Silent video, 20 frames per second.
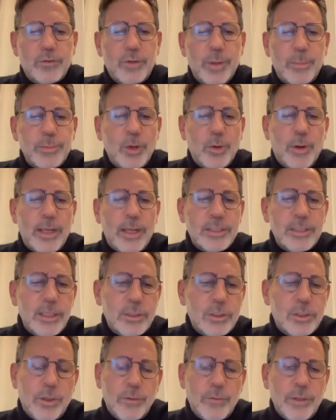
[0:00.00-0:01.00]
crypto asset
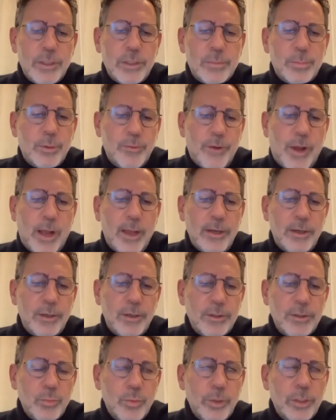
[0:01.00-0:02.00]
service
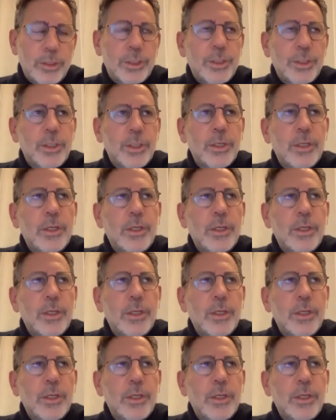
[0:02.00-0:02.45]
providers, which,